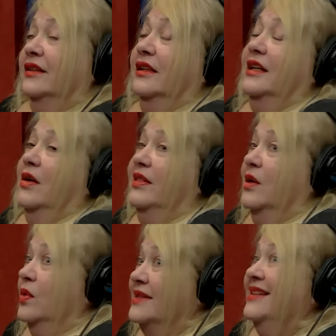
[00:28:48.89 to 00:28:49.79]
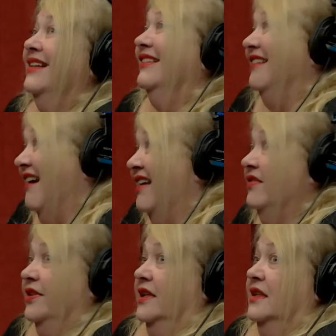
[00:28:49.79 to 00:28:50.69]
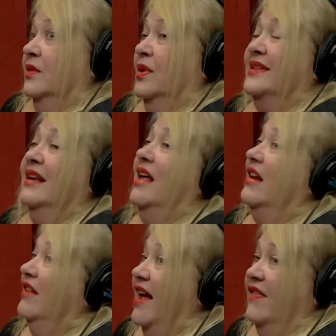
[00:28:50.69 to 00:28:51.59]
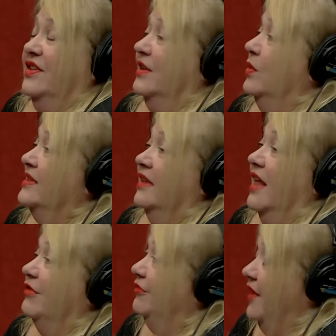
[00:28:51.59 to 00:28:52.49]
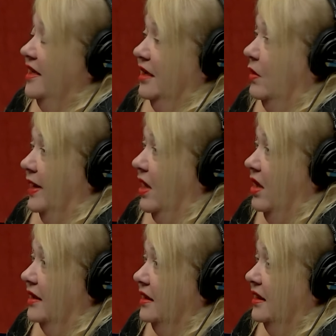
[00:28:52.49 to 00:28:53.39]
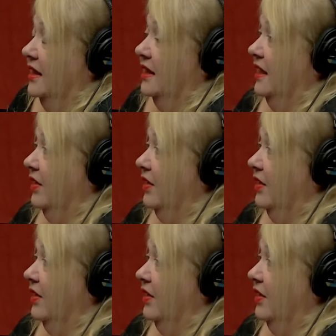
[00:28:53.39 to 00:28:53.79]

you know, and there right. wasn't a lot of it. There wasn't a lot of laughter. There wasn't a lot of fun going on. No, it year